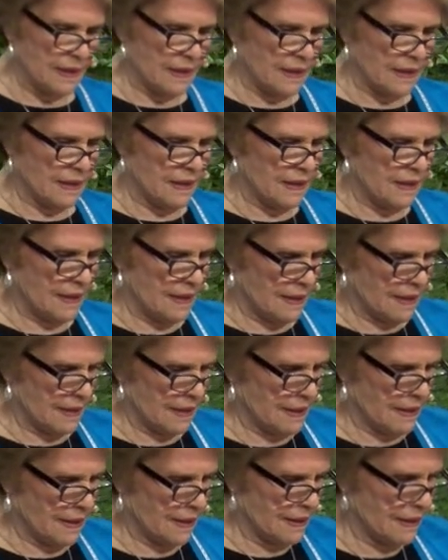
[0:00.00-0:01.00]

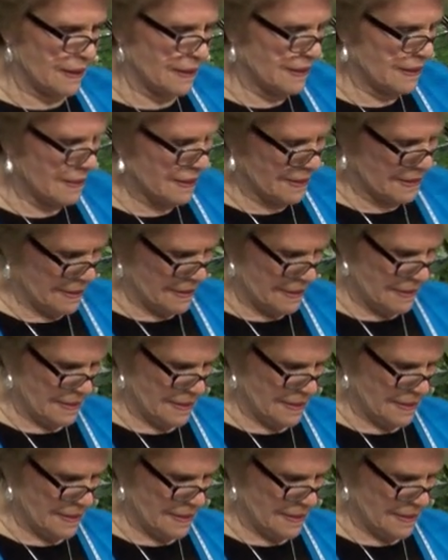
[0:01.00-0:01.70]
Nothing is said.